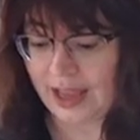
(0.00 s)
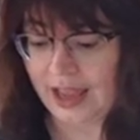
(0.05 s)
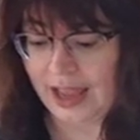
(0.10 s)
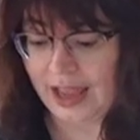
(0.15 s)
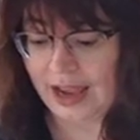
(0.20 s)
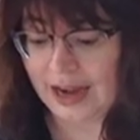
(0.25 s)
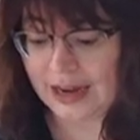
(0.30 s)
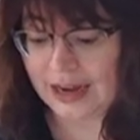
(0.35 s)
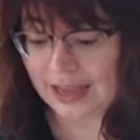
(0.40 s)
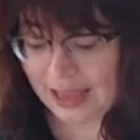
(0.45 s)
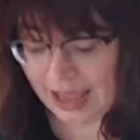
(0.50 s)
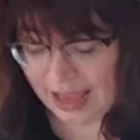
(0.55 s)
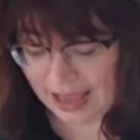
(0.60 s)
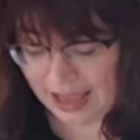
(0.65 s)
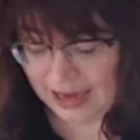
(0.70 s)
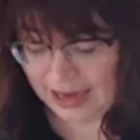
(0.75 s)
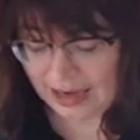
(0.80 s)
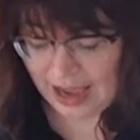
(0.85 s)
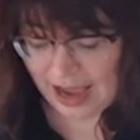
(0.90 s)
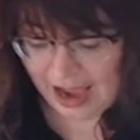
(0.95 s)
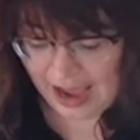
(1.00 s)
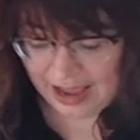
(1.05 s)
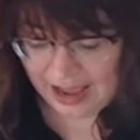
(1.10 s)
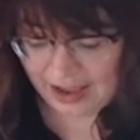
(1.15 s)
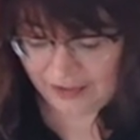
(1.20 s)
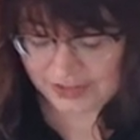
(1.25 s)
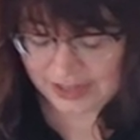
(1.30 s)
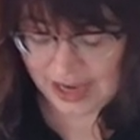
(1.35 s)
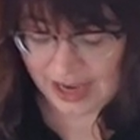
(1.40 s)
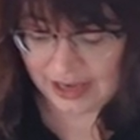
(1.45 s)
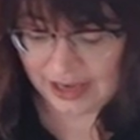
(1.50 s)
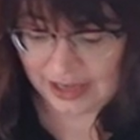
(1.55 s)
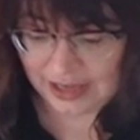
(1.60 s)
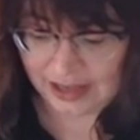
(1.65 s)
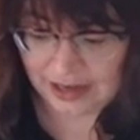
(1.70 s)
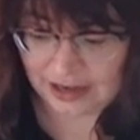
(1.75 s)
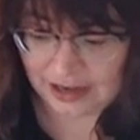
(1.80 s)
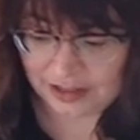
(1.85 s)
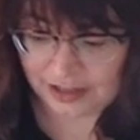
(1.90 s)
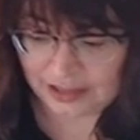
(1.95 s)
And again, I have taken
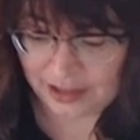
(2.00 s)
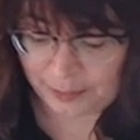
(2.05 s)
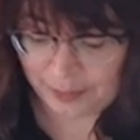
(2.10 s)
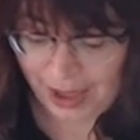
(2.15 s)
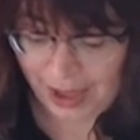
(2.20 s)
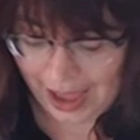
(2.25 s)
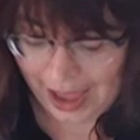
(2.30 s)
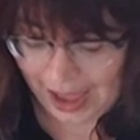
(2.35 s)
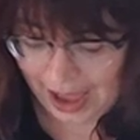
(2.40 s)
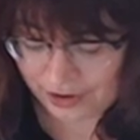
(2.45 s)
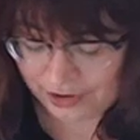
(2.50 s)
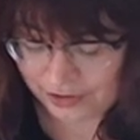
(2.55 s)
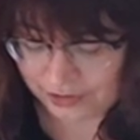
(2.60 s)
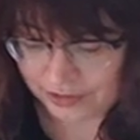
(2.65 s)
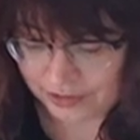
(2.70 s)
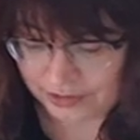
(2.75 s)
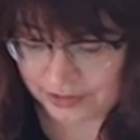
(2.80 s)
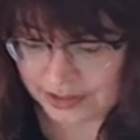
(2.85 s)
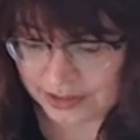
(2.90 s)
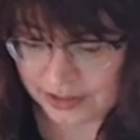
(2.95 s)
the patterns